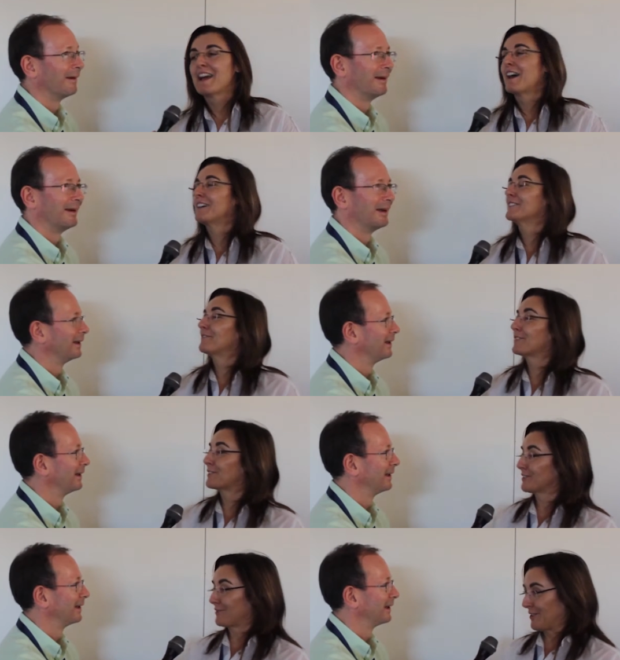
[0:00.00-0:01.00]
Speaker 1: a
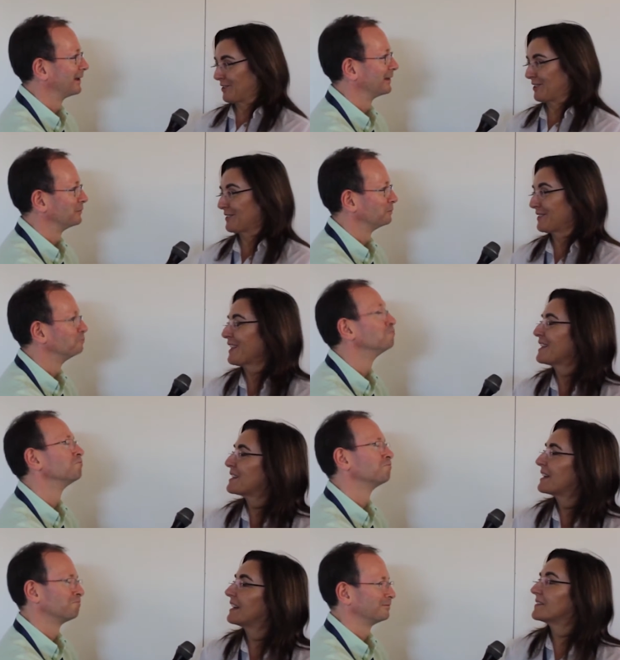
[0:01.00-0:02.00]
difficult question.
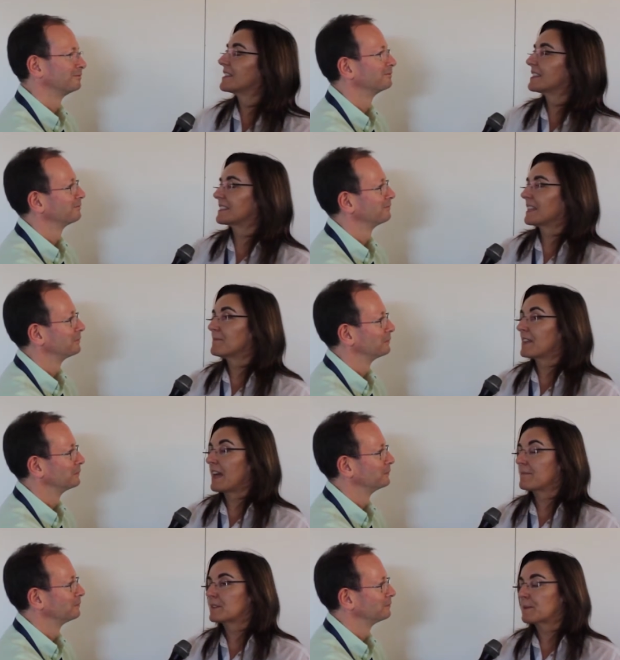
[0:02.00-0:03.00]
Uh,
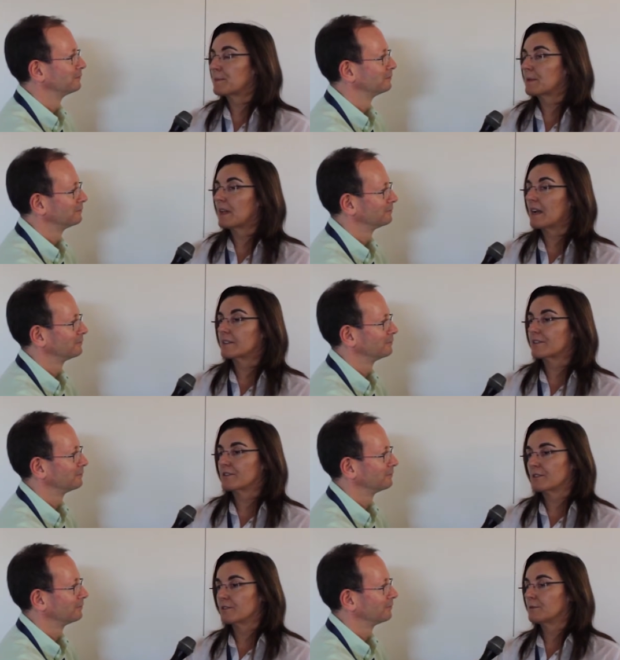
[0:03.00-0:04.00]
sometimes people are
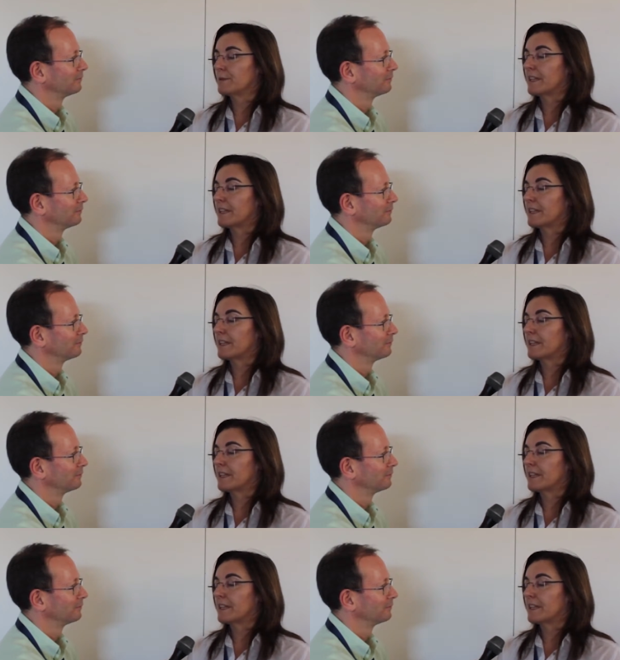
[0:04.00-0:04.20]
so